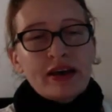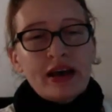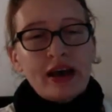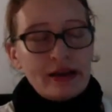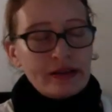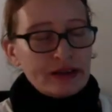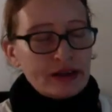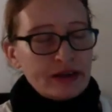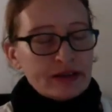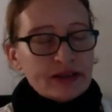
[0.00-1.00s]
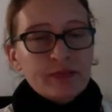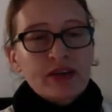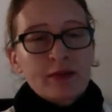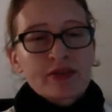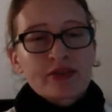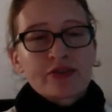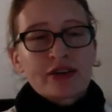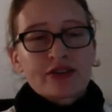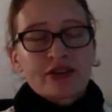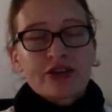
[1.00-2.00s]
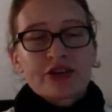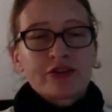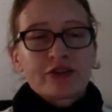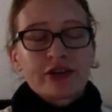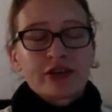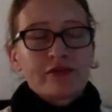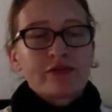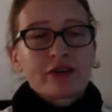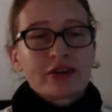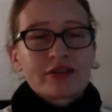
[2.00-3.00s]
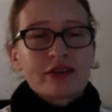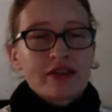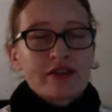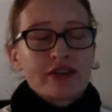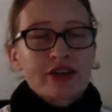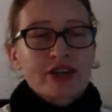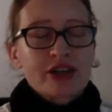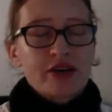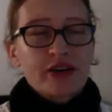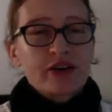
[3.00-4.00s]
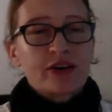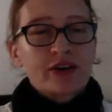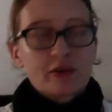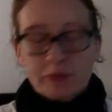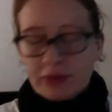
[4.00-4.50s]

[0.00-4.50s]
And sometimes the translation you're looking for is not in the dictionary at all